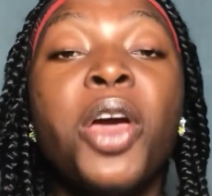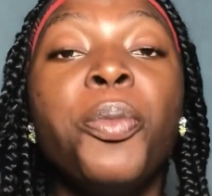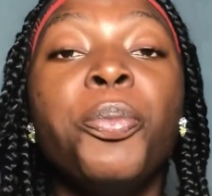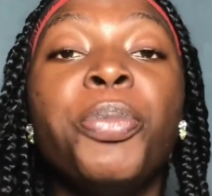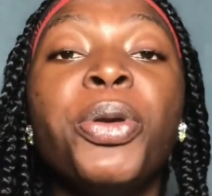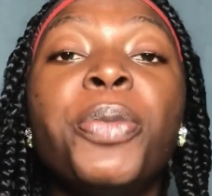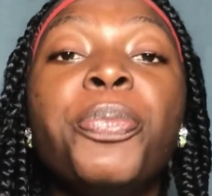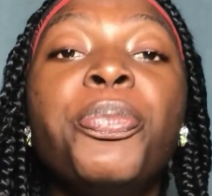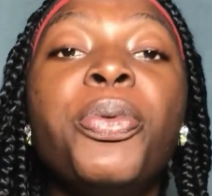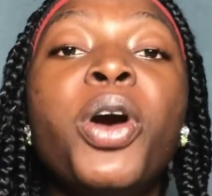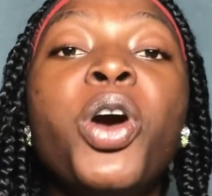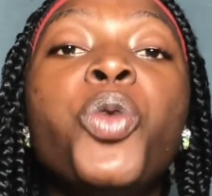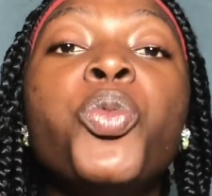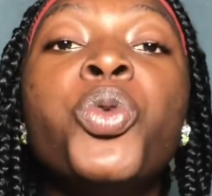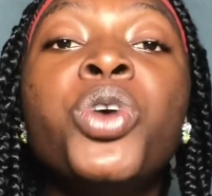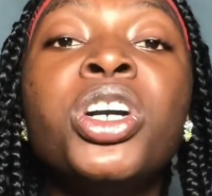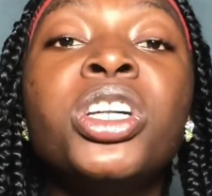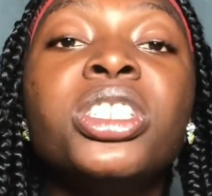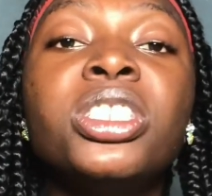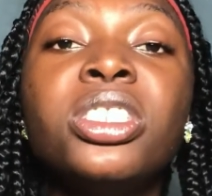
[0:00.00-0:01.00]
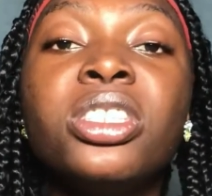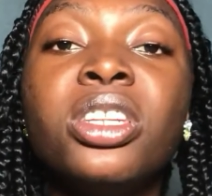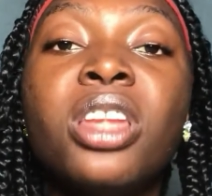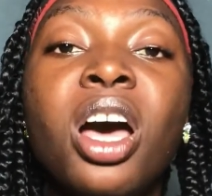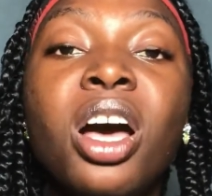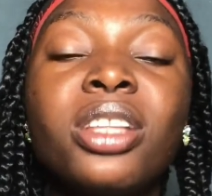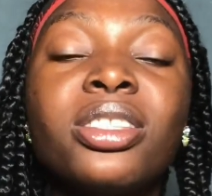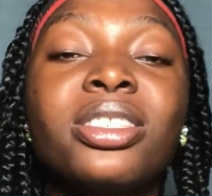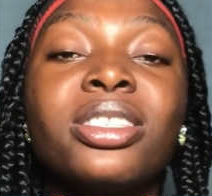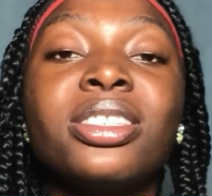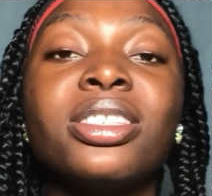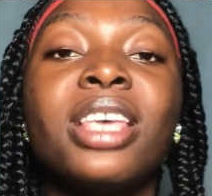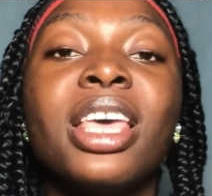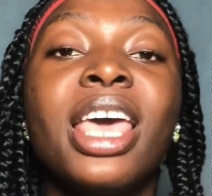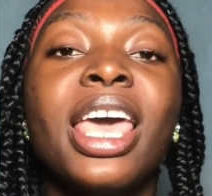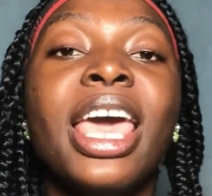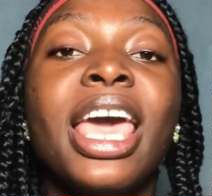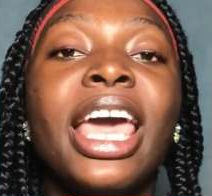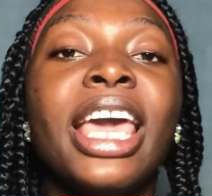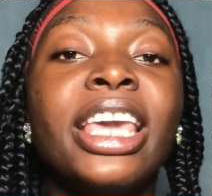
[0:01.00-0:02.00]
People will not
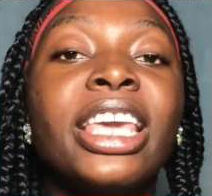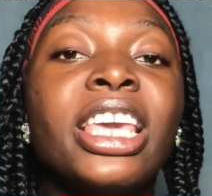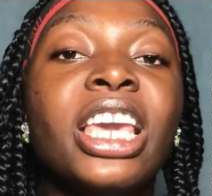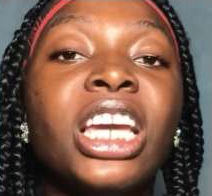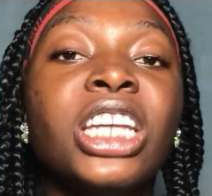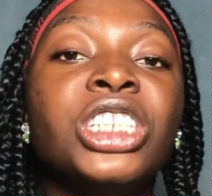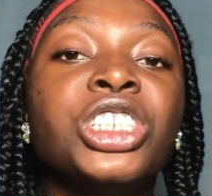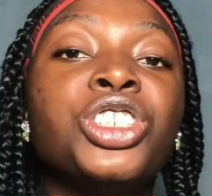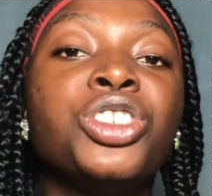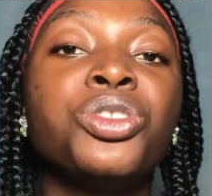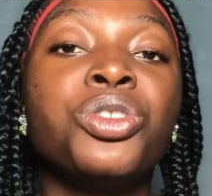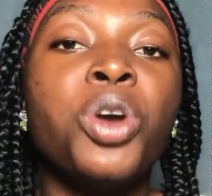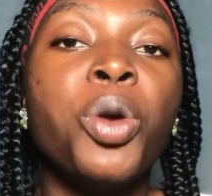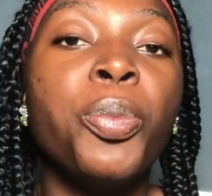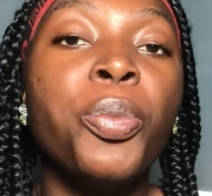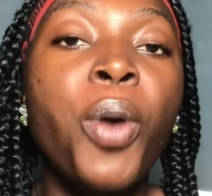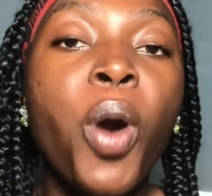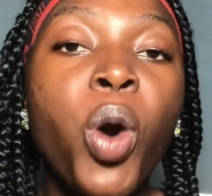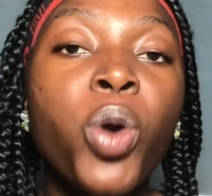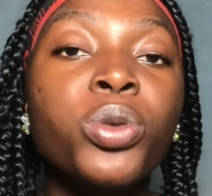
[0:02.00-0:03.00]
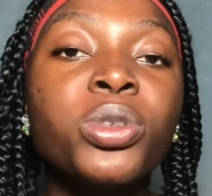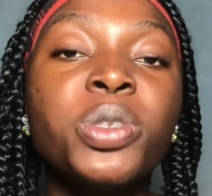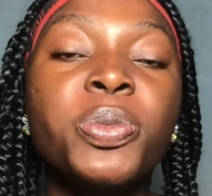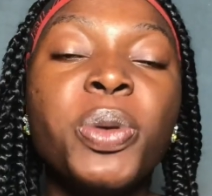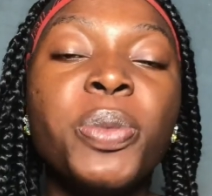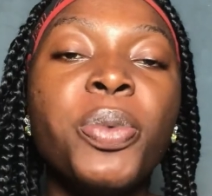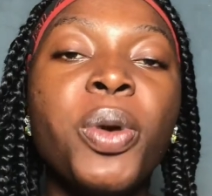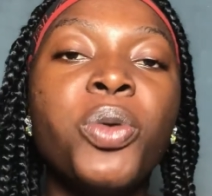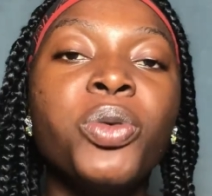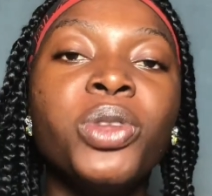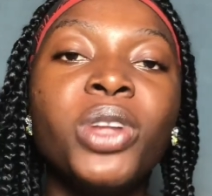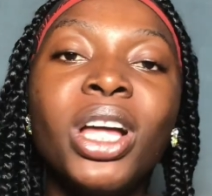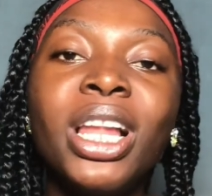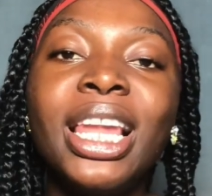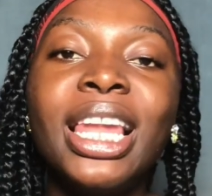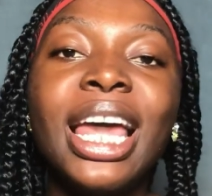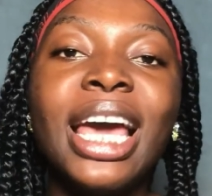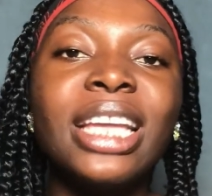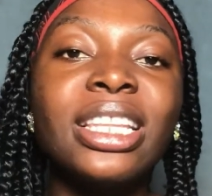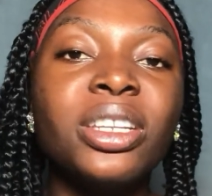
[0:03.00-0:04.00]
engage to your post. People will not
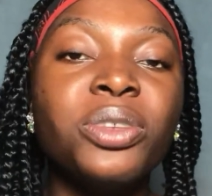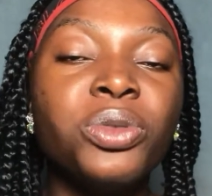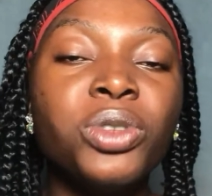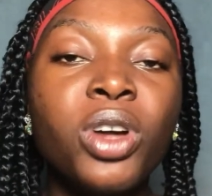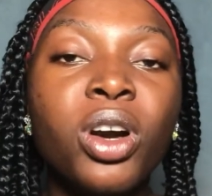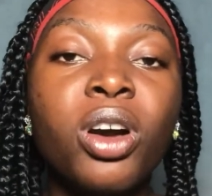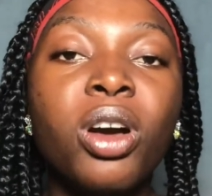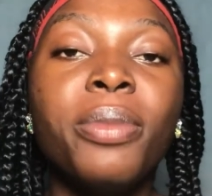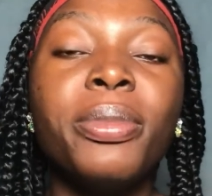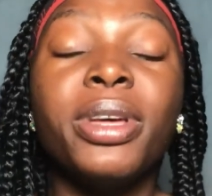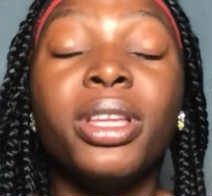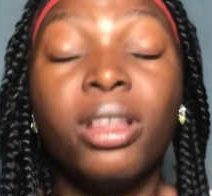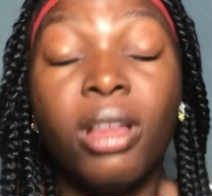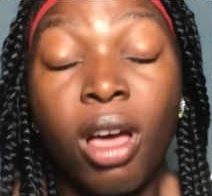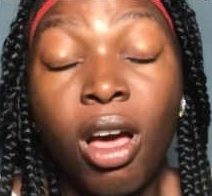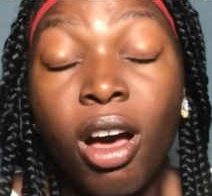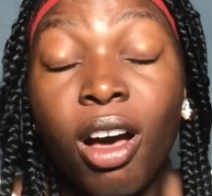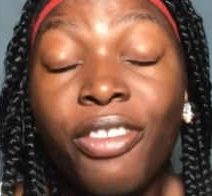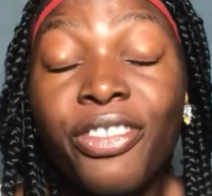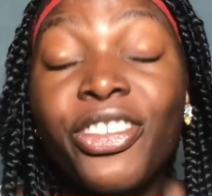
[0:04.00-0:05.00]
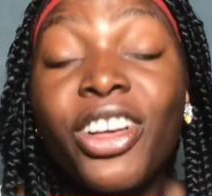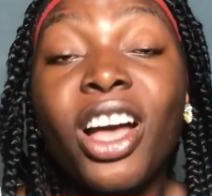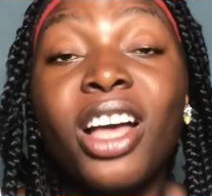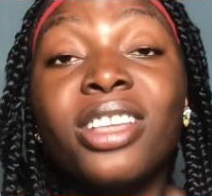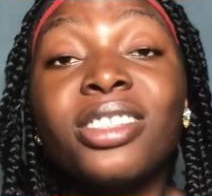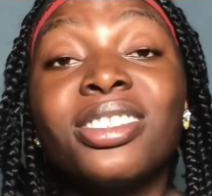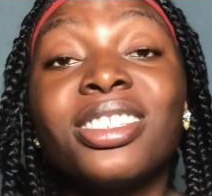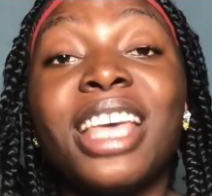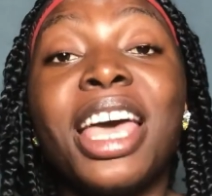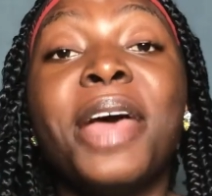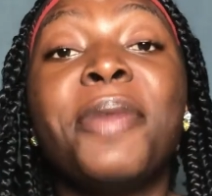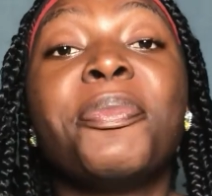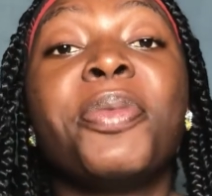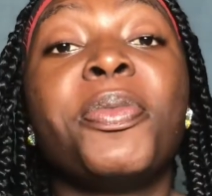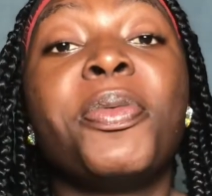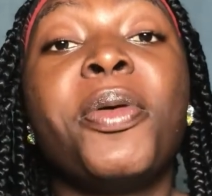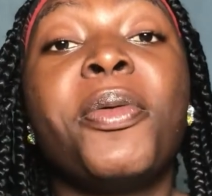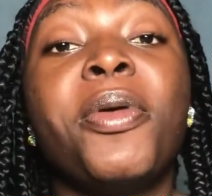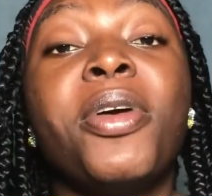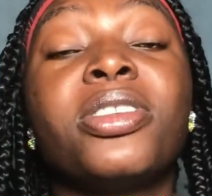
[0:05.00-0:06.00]
like, they will not comment. Of course,
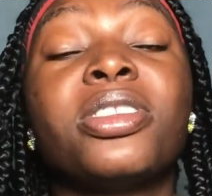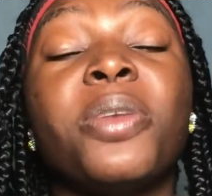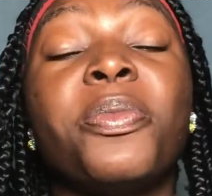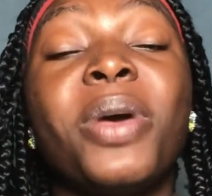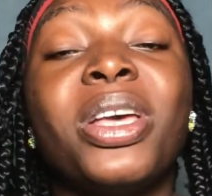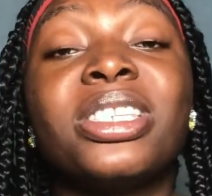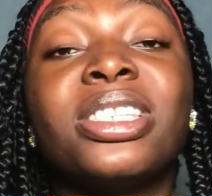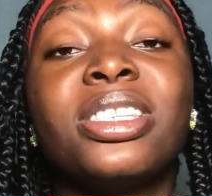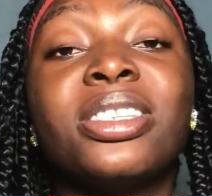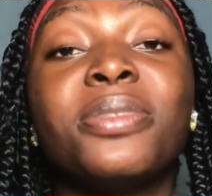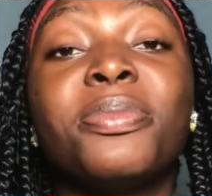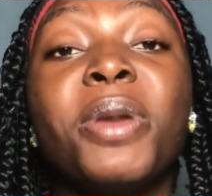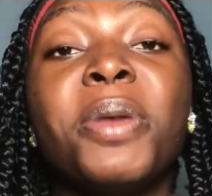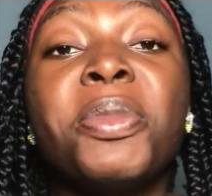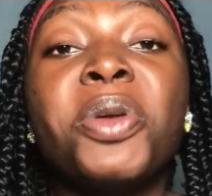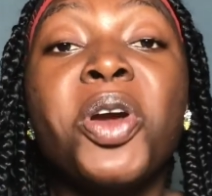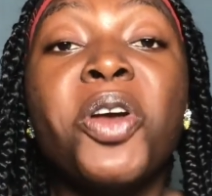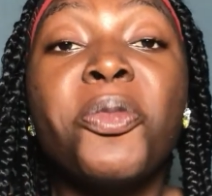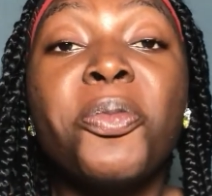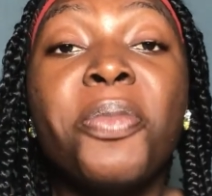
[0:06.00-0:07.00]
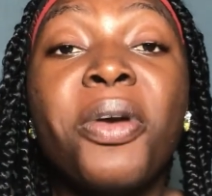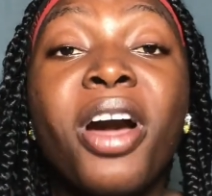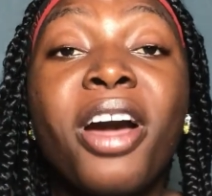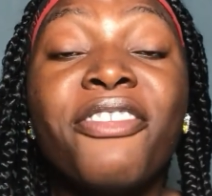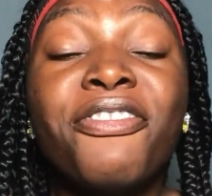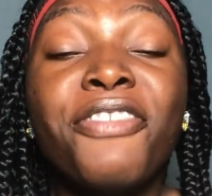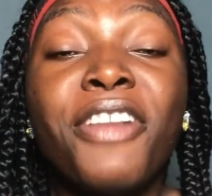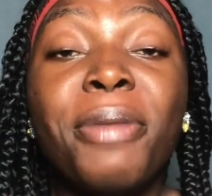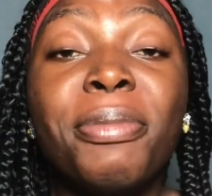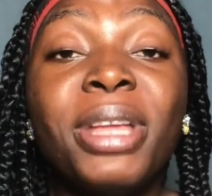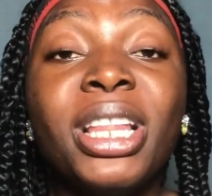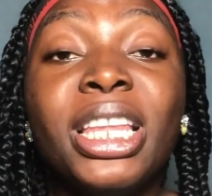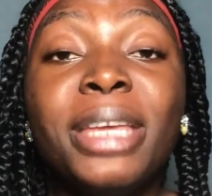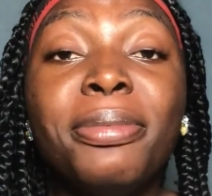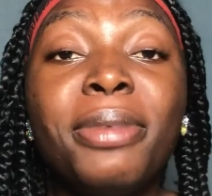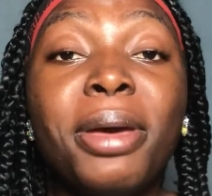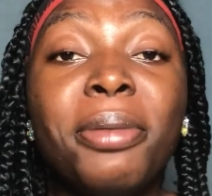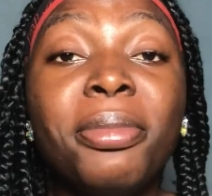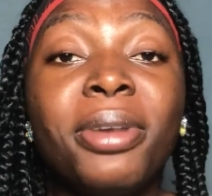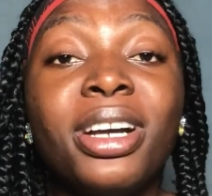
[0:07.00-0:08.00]
people, some persons, maybe your family
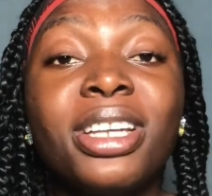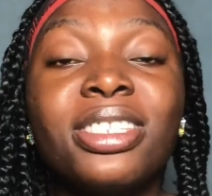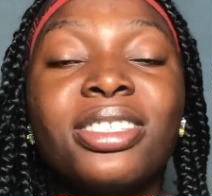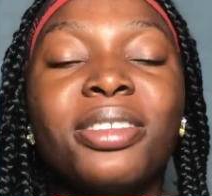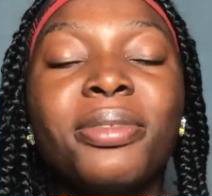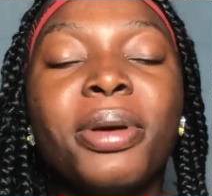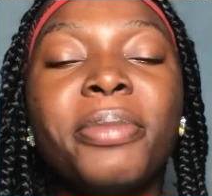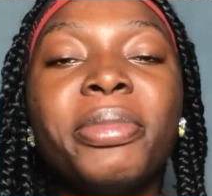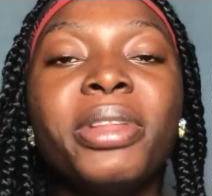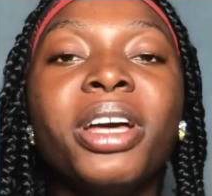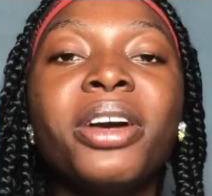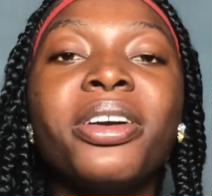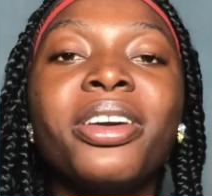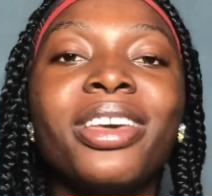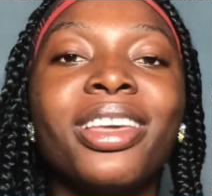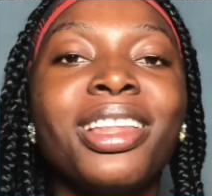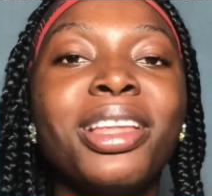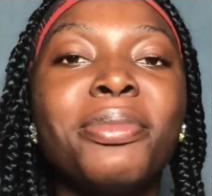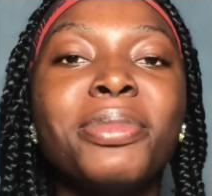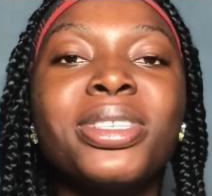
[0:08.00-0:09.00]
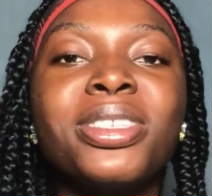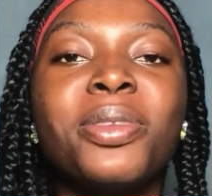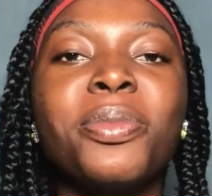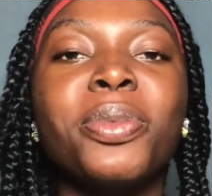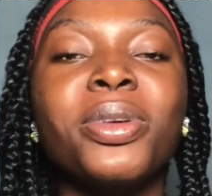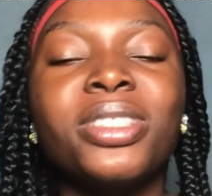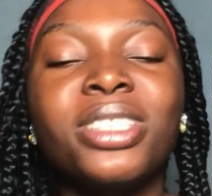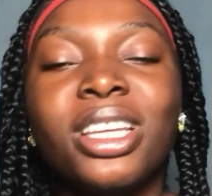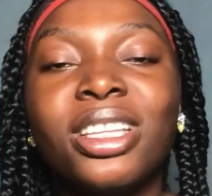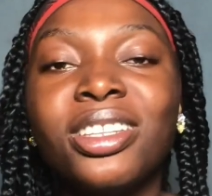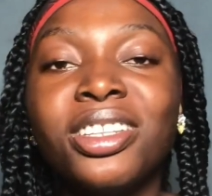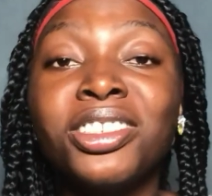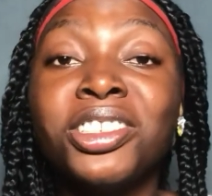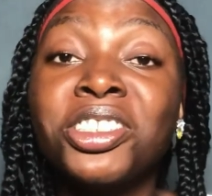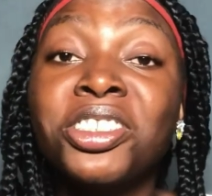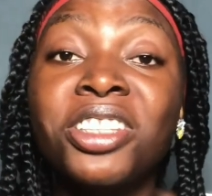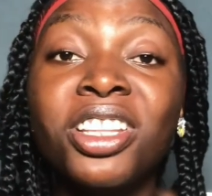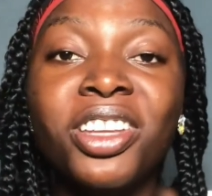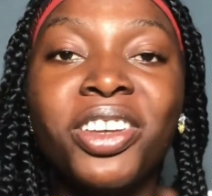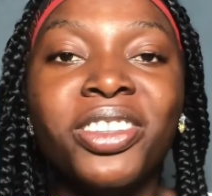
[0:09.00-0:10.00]
members, they might be like, okay, let me support you, and they
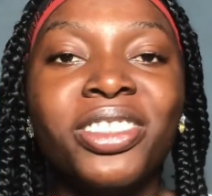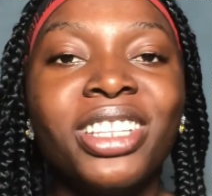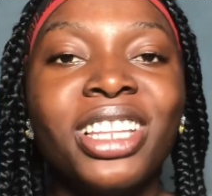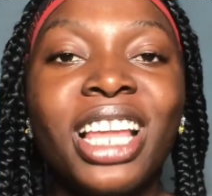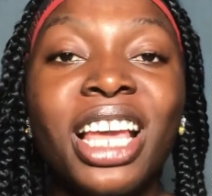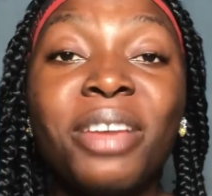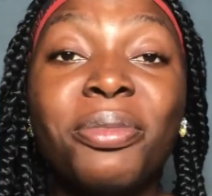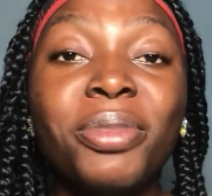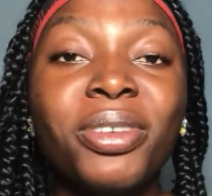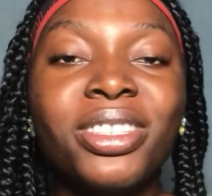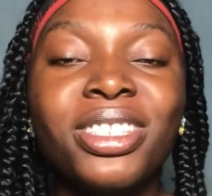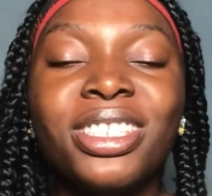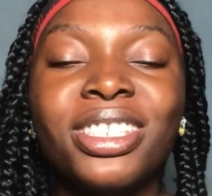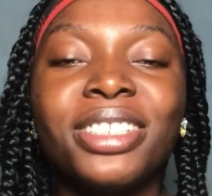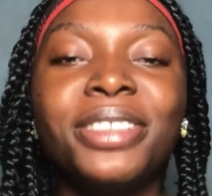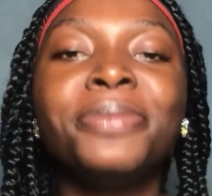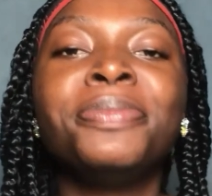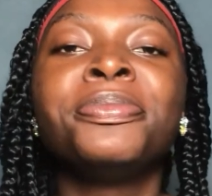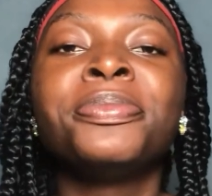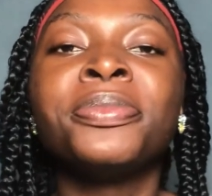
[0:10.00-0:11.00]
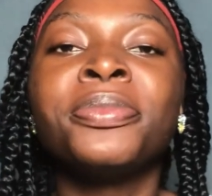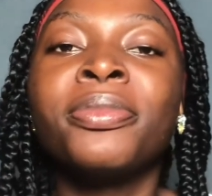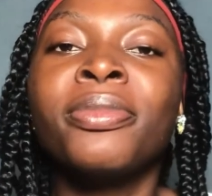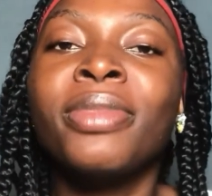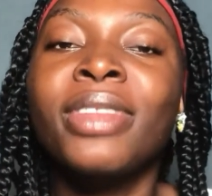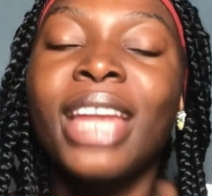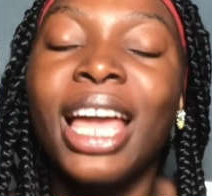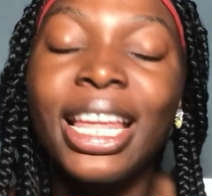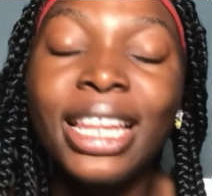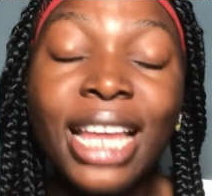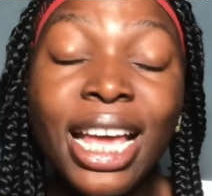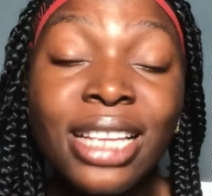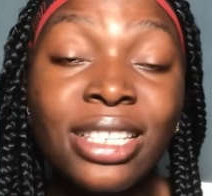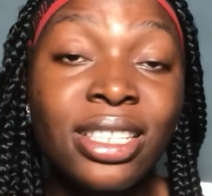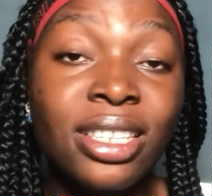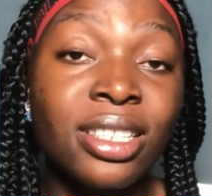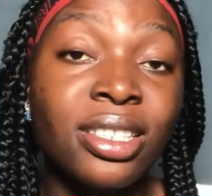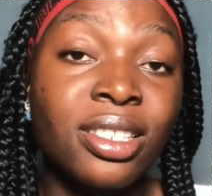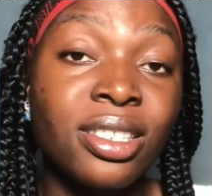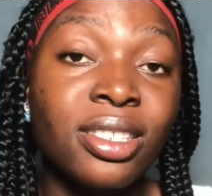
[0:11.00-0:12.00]
just click on the like button, and that's
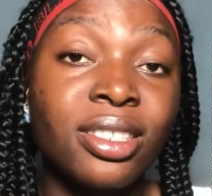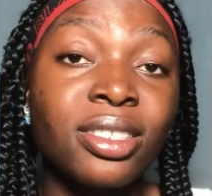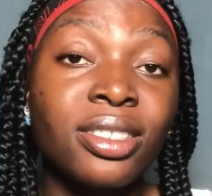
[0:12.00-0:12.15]
it.